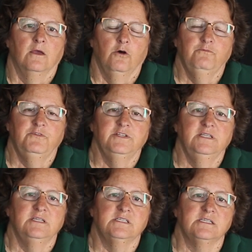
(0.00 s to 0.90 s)
Hopefully
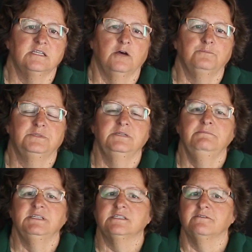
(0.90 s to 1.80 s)
this has helped
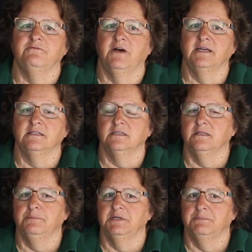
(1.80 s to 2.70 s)
demystify a little
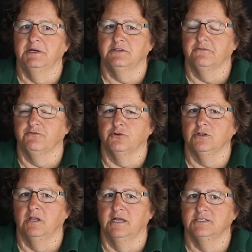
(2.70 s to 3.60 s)
bit about the
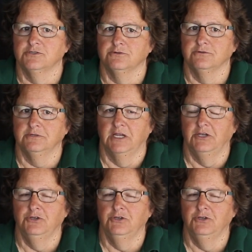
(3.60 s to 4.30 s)
fertilizer and